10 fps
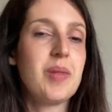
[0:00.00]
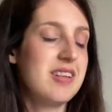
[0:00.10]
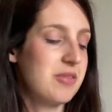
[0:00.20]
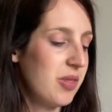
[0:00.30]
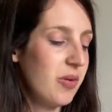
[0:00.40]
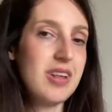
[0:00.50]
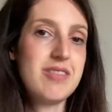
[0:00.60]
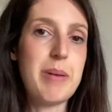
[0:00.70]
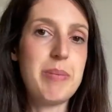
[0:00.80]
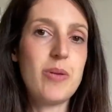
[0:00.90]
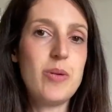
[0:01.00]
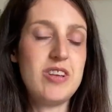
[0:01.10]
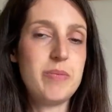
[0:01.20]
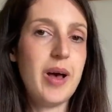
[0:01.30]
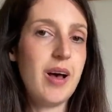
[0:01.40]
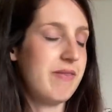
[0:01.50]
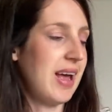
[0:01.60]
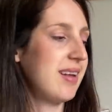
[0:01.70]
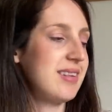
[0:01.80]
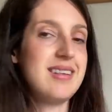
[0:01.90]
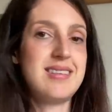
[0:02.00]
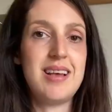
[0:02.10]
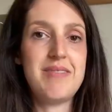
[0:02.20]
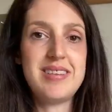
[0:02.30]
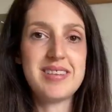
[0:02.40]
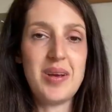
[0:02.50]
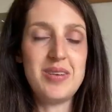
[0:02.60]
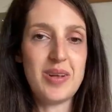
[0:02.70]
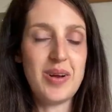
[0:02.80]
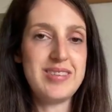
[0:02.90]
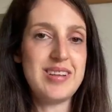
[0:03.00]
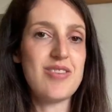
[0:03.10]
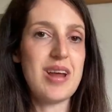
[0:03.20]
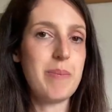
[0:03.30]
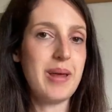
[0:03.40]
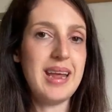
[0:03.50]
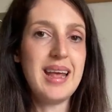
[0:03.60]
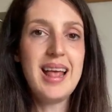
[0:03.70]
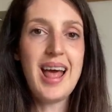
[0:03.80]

And so I thought this fabric, which is perfect, is a viscose, so nice and drapey.